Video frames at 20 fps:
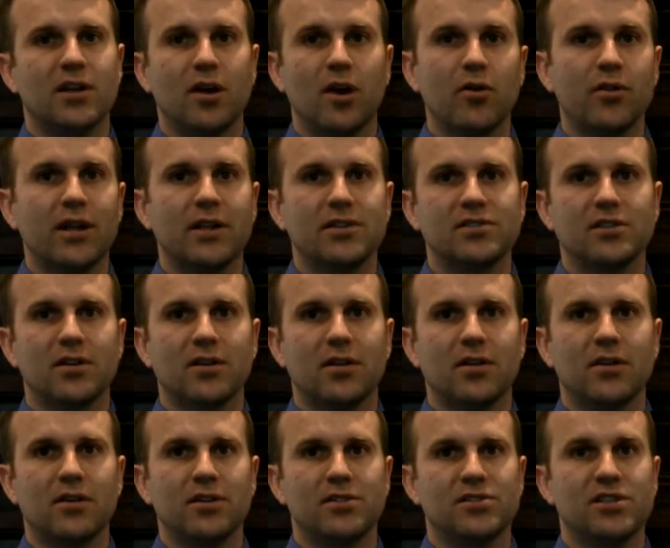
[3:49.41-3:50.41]
no,
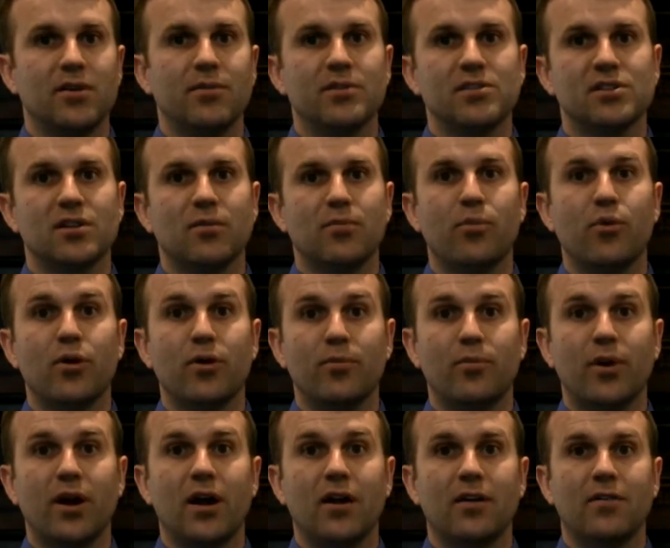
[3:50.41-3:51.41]
the semen's an important
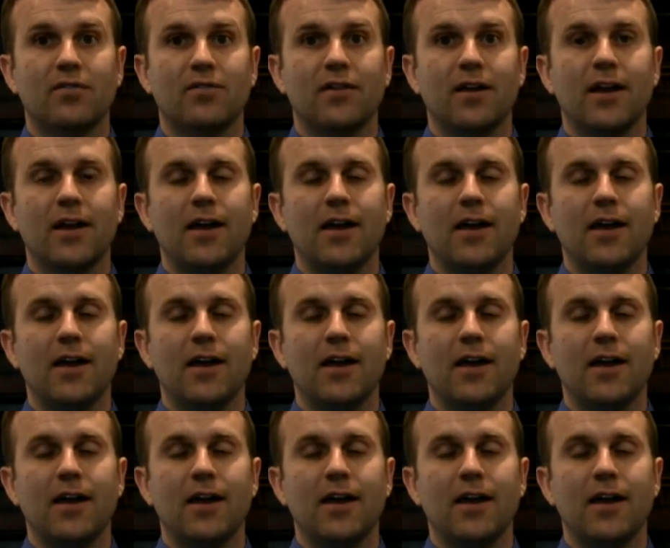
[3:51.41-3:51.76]
part of